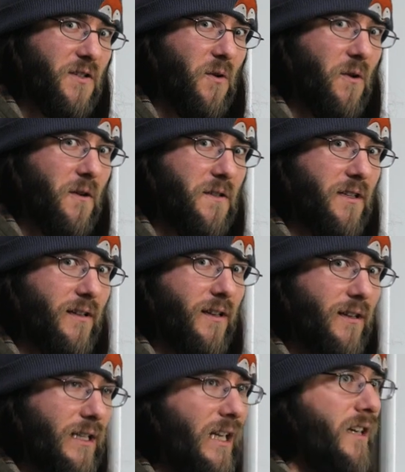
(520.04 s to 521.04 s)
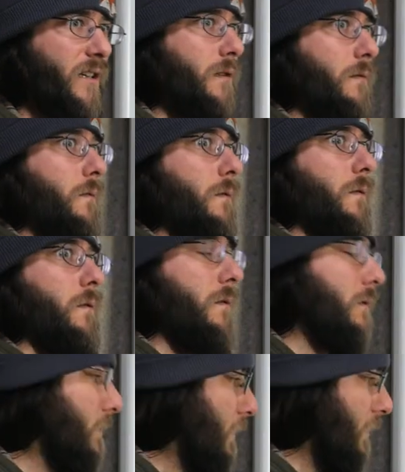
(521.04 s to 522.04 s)
swords and the kind of just. Woo
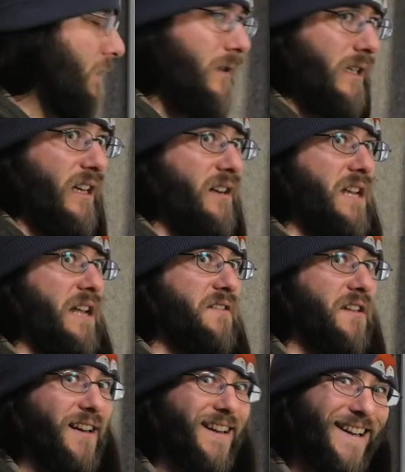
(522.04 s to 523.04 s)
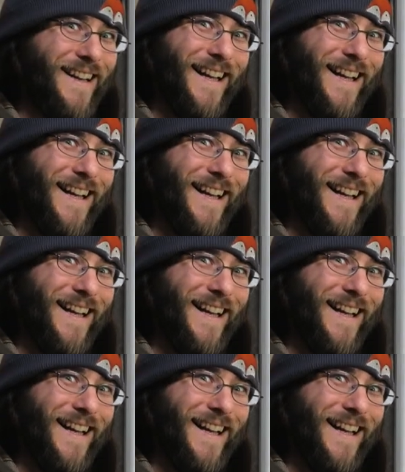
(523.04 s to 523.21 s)
intensity.